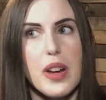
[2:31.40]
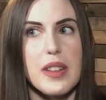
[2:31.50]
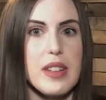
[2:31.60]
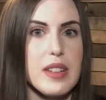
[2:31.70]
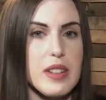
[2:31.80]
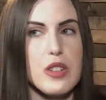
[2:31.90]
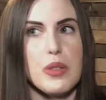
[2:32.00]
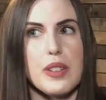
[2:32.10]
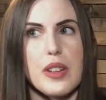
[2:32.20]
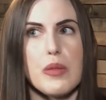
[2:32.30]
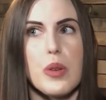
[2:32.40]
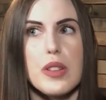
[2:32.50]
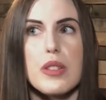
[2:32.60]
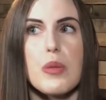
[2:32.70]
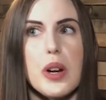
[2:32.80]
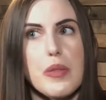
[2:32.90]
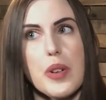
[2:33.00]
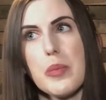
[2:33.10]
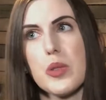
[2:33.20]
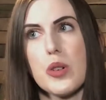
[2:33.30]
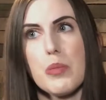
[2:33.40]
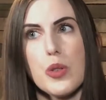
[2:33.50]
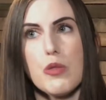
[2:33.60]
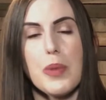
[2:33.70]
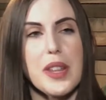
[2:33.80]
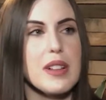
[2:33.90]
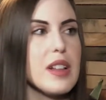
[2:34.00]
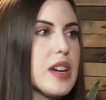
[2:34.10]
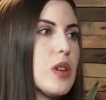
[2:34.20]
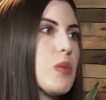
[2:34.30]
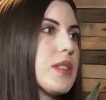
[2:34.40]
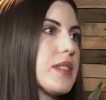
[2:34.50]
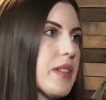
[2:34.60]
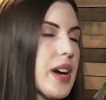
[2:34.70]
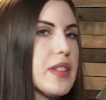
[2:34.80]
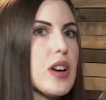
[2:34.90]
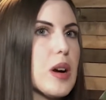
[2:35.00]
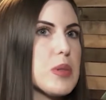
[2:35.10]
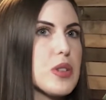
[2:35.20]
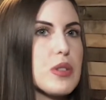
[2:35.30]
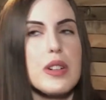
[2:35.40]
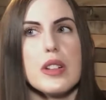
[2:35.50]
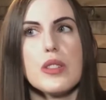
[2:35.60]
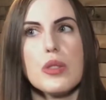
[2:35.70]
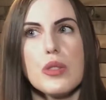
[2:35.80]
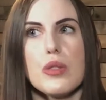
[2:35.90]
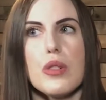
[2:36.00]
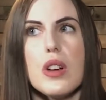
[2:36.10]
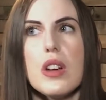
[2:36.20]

And then you said once the wireframes are approved by the client, once they've had the opportunity to